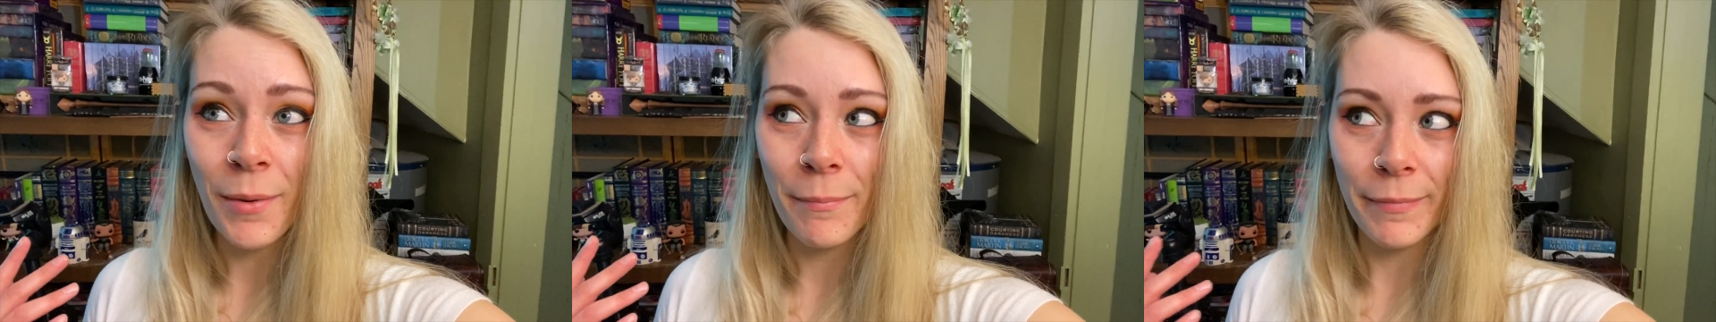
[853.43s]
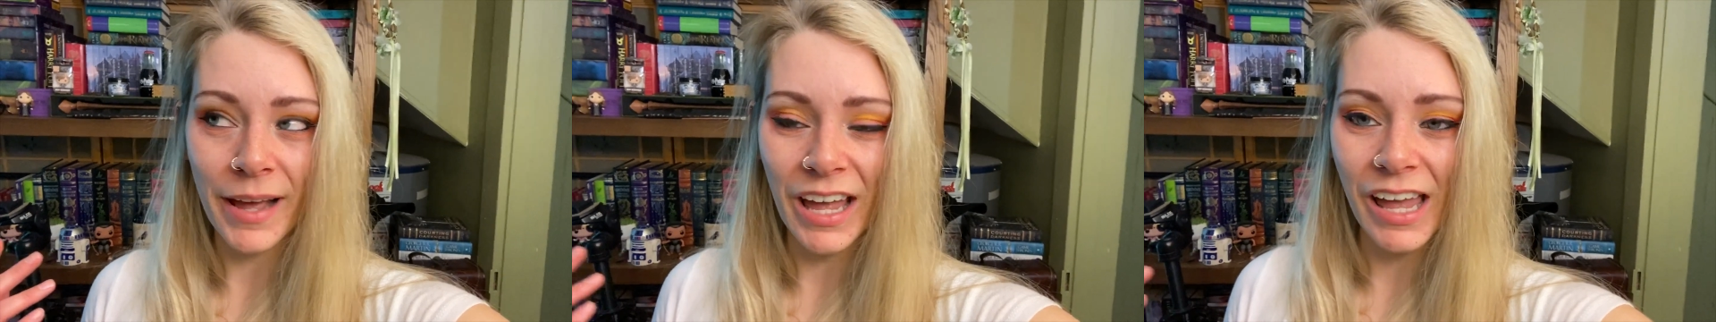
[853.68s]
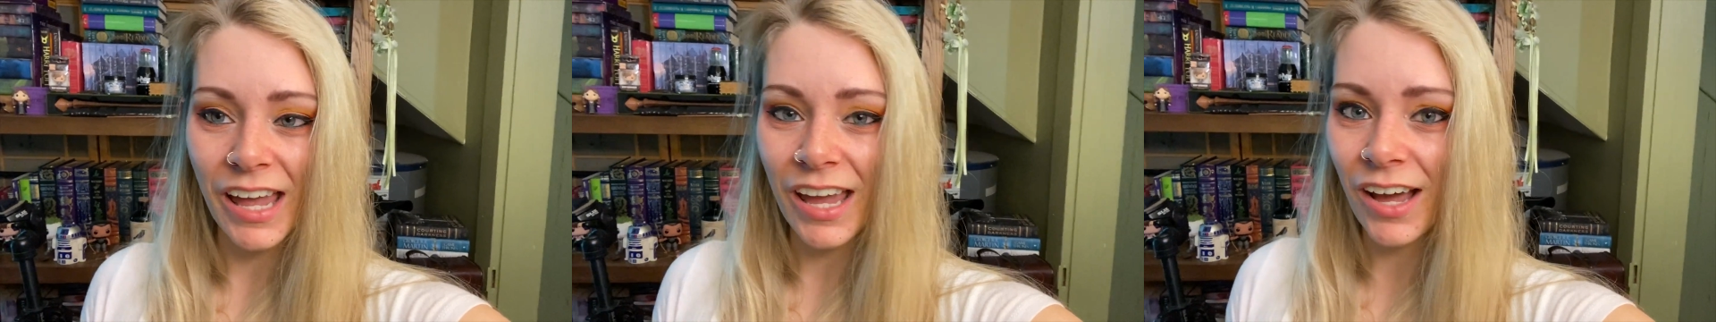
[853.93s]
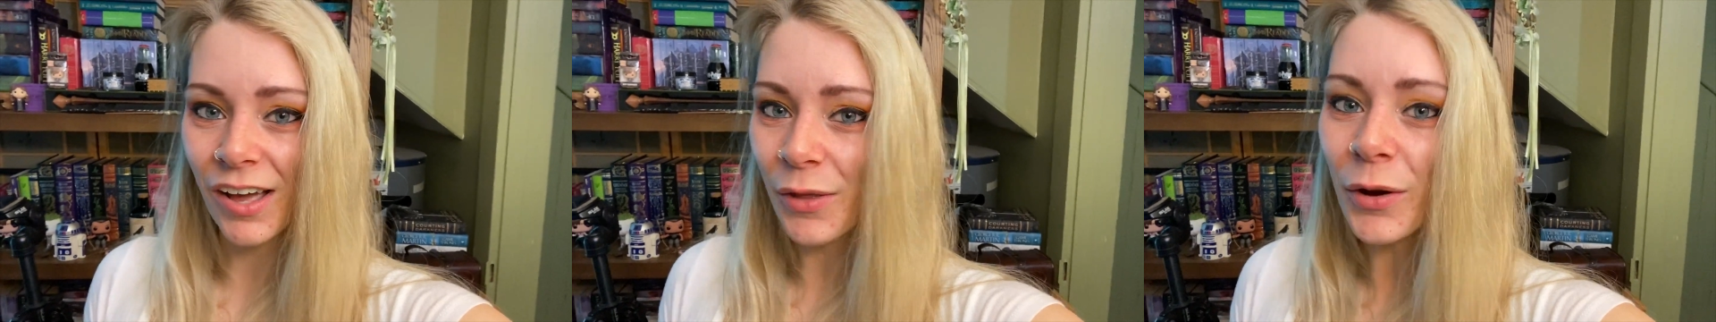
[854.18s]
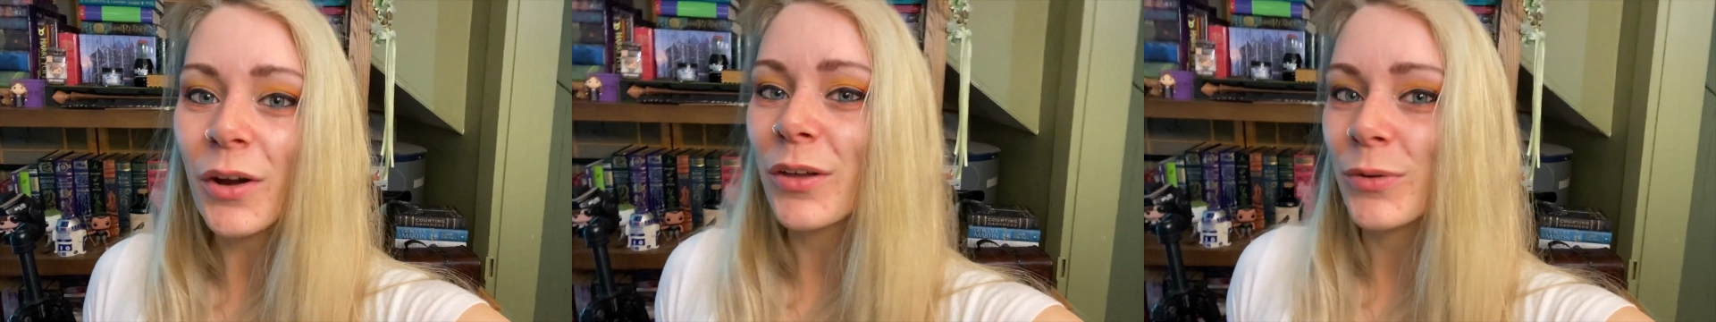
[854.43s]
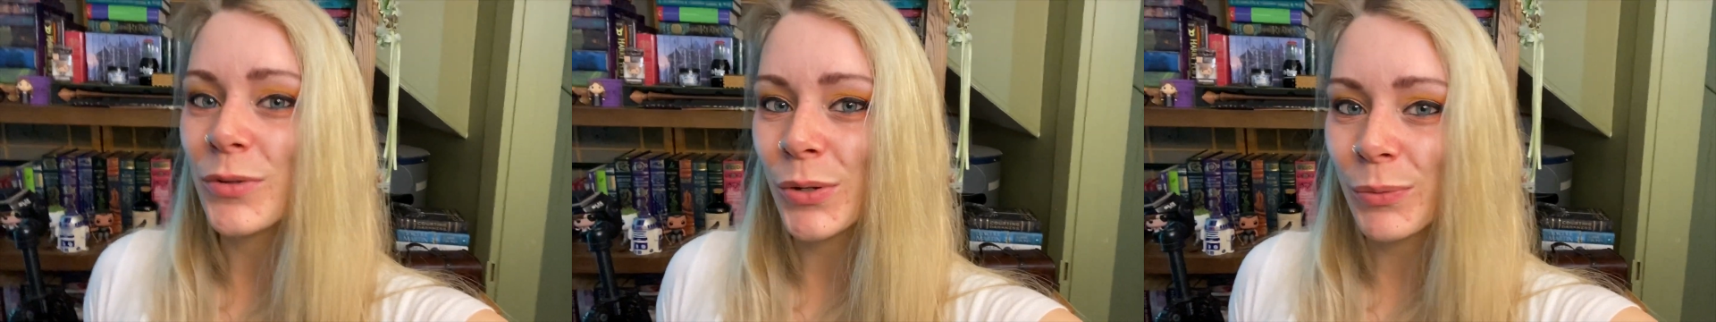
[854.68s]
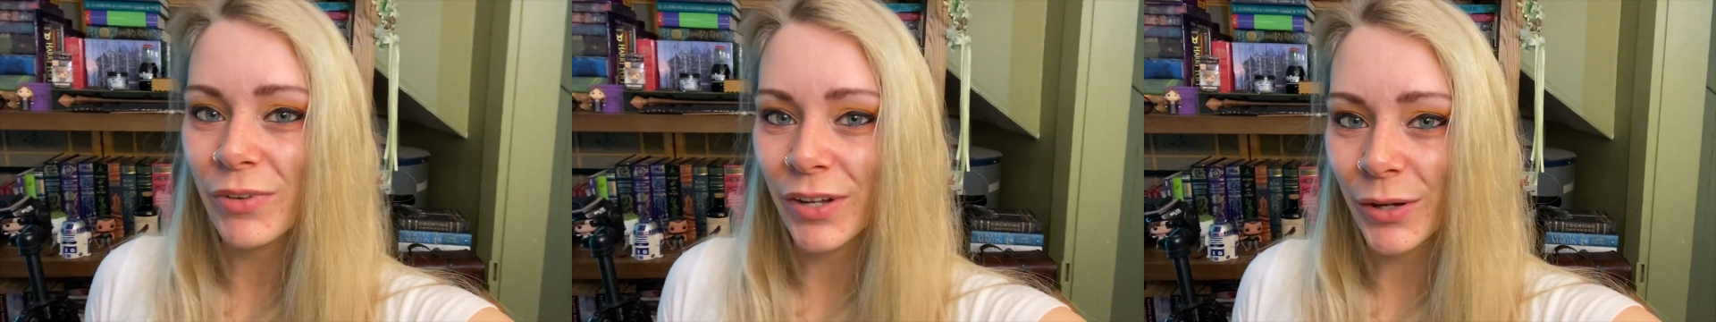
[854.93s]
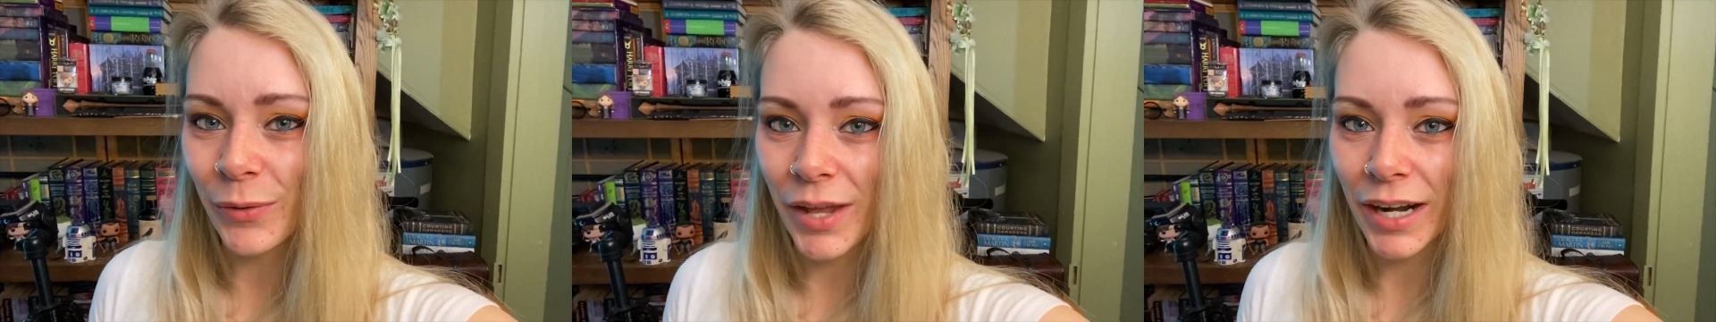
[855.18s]
my other YouTube
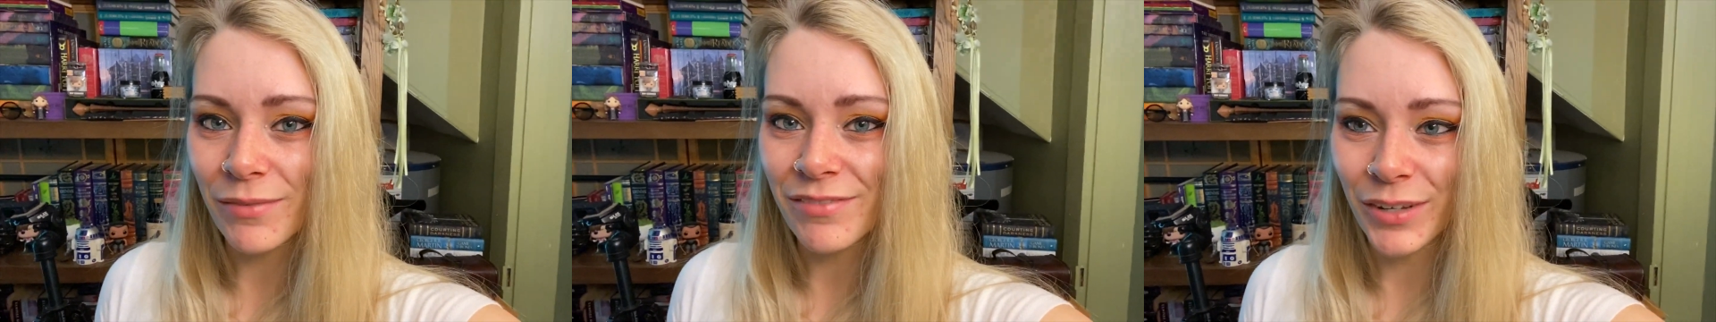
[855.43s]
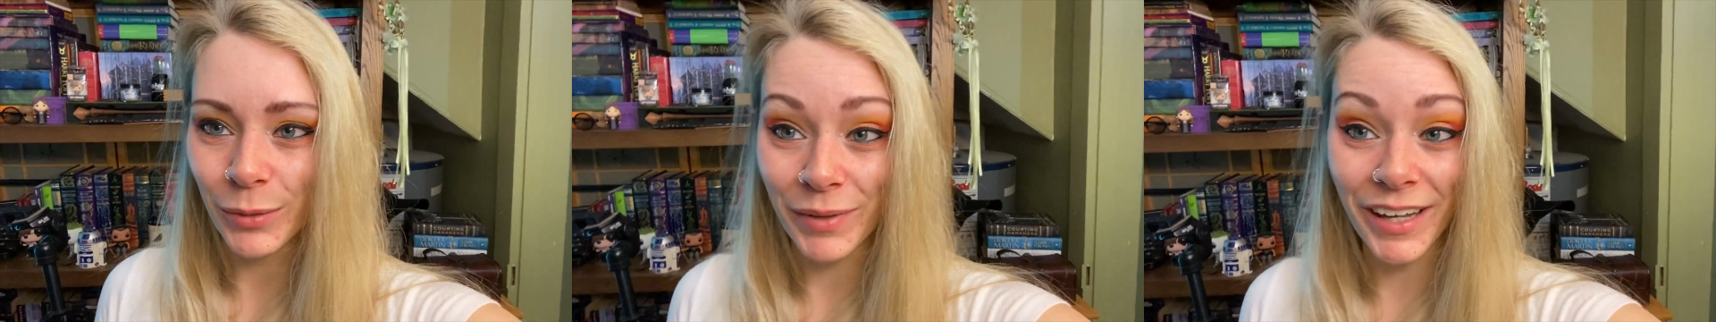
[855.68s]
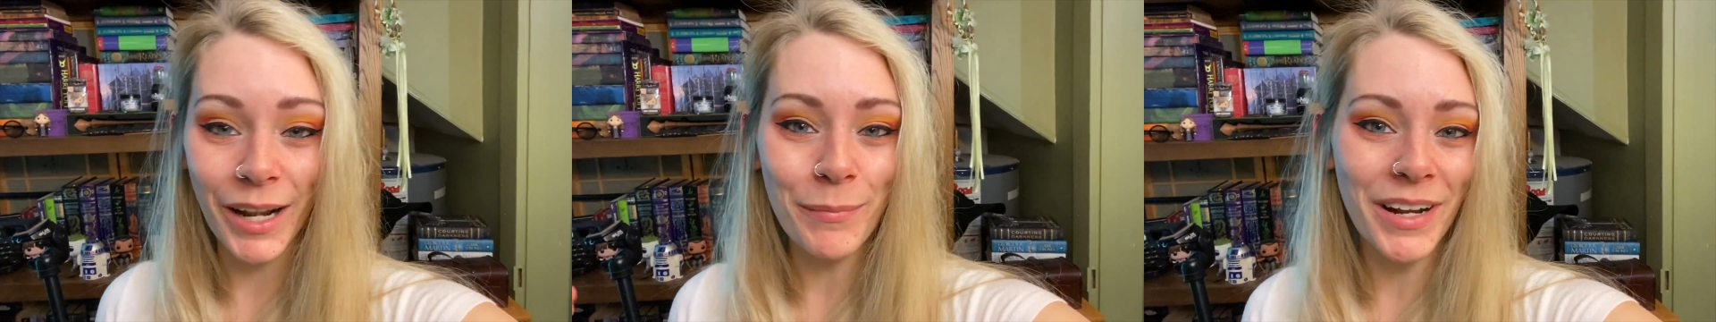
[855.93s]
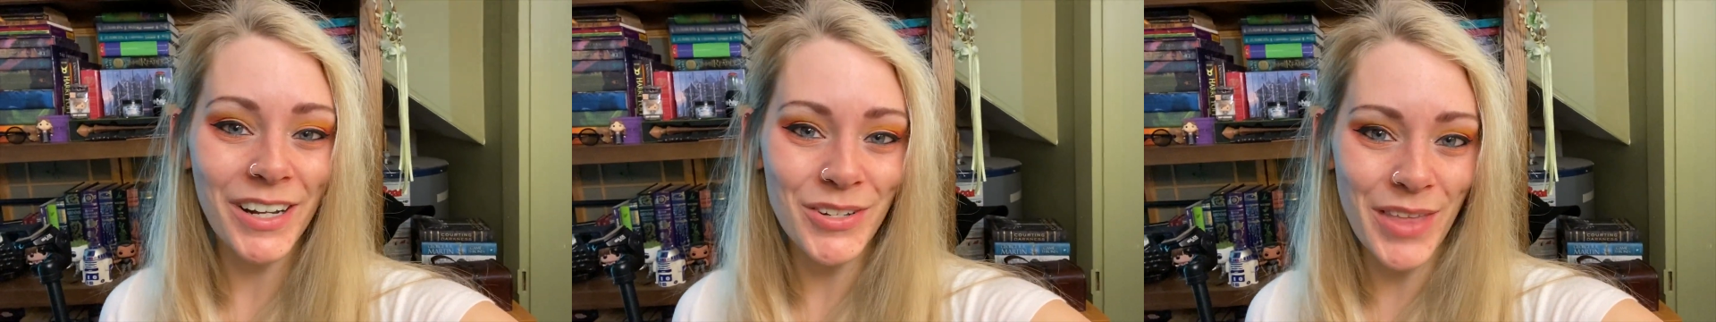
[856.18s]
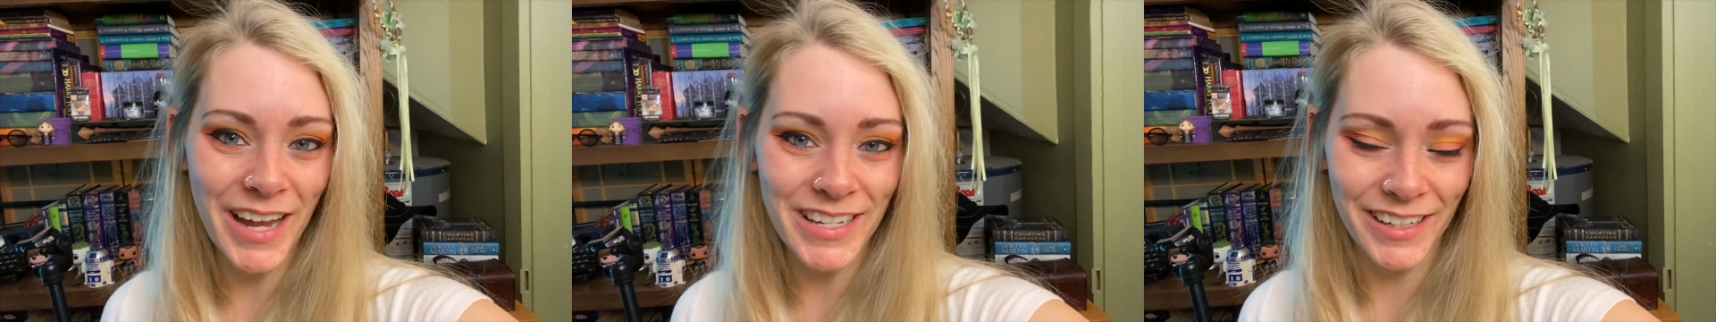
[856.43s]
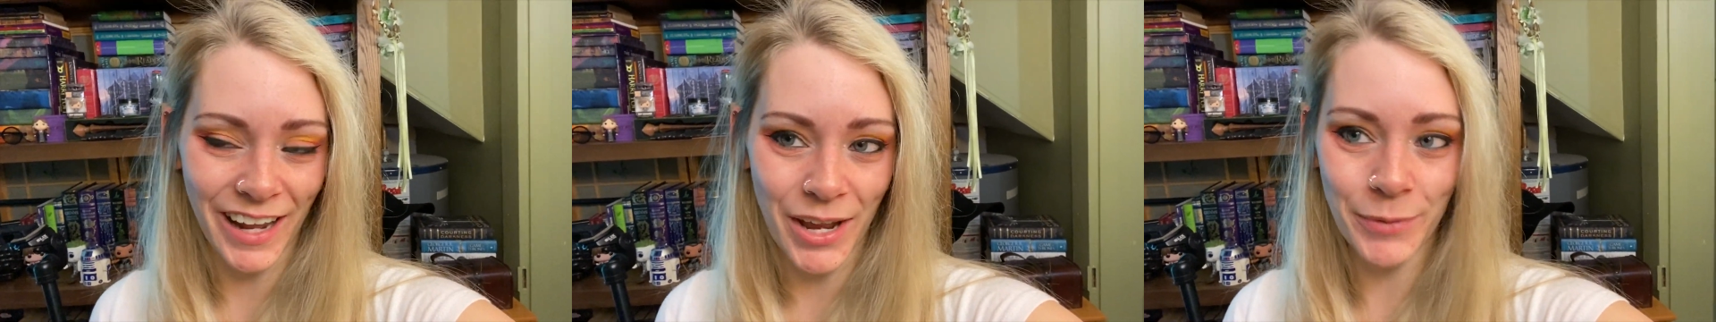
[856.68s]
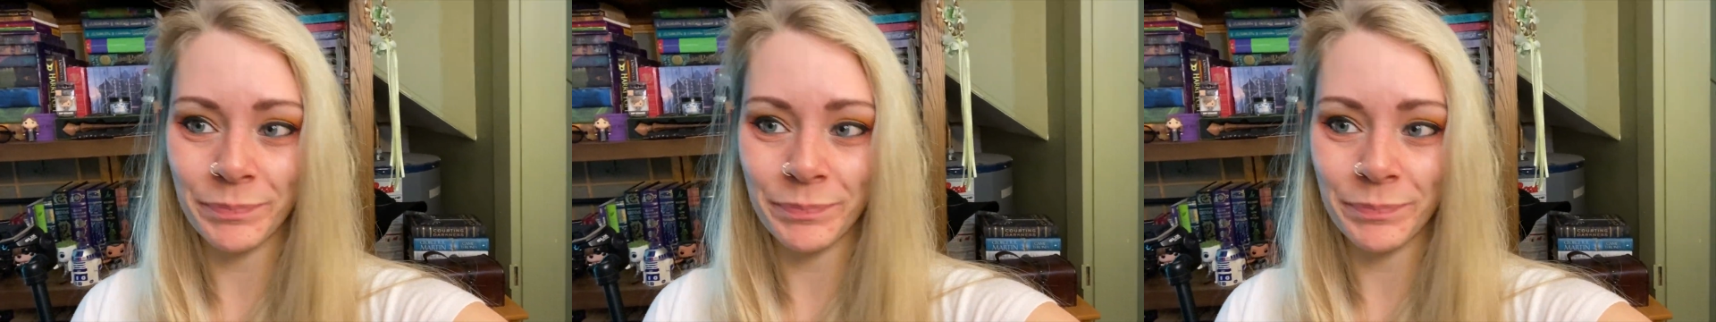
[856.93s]
video that I'm filming, and I'm gonna do that today.